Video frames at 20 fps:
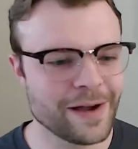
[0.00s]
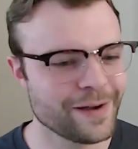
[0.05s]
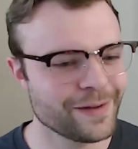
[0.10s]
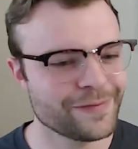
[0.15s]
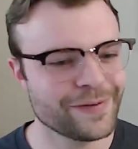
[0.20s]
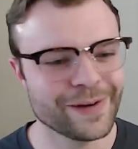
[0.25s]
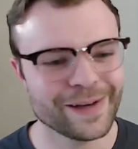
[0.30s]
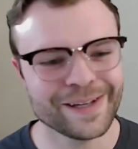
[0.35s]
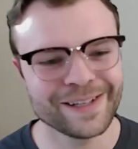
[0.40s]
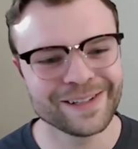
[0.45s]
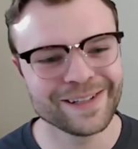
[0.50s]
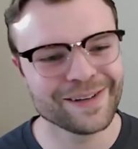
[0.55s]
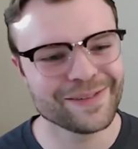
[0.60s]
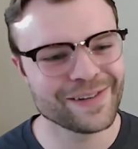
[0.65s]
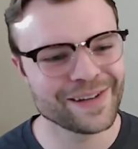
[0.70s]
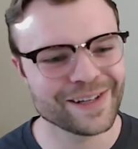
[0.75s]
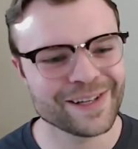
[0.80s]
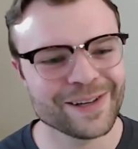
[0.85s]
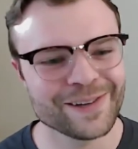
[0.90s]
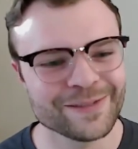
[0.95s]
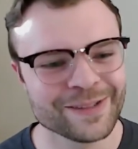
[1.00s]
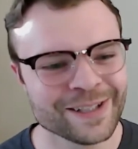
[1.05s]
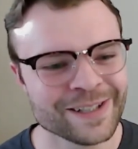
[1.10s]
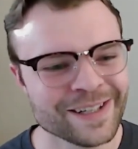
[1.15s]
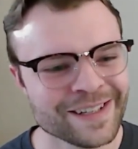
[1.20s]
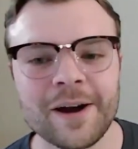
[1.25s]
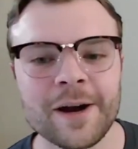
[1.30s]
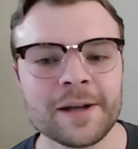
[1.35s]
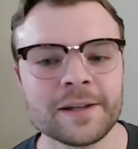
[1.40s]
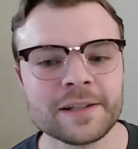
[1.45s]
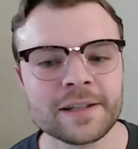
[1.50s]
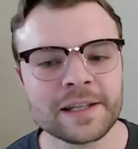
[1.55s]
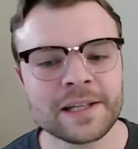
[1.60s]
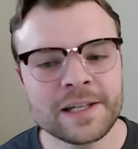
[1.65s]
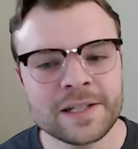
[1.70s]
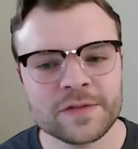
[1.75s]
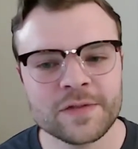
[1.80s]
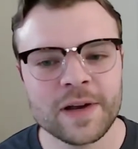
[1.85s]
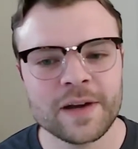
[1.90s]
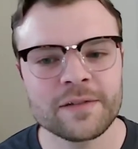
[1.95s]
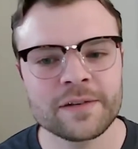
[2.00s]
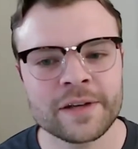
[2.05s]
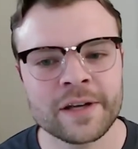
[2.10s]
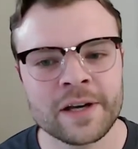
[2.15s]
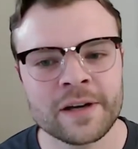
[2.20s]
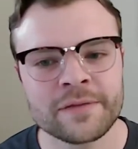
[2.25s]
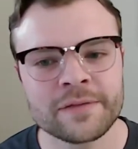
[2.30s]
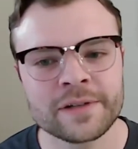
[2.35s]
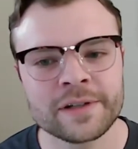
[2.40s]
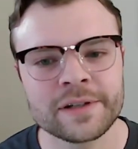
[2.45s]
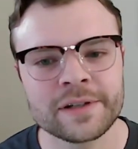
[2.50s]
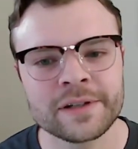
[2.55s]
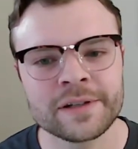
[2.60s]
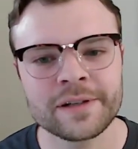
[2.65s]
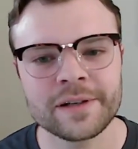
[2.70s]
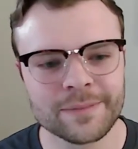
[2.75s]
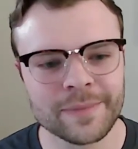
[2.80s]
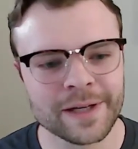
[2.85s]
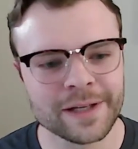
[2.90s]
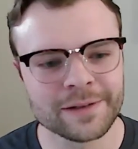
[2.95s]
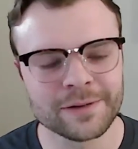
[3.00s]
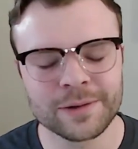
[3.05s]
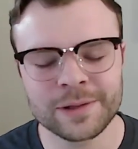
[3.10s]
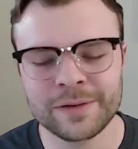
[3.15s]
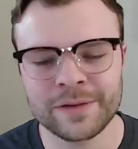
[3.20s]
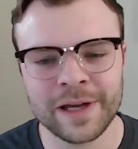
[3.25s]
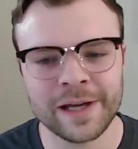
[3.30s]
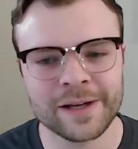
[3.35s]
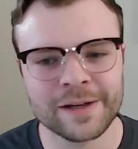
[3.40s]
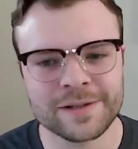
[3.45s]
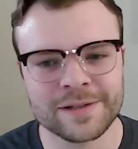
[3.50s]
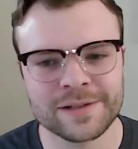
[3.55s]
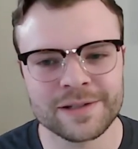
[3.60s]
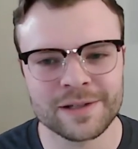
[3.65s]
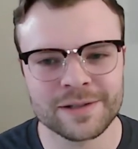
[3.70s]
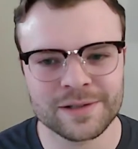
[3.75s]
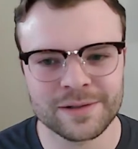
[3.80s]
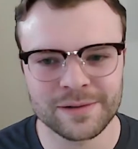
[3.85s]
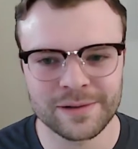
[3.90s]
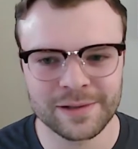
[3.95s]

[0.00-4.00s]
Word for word: I fucking love that cover. All right, least favorite cover. Man, Lord of Chaos is also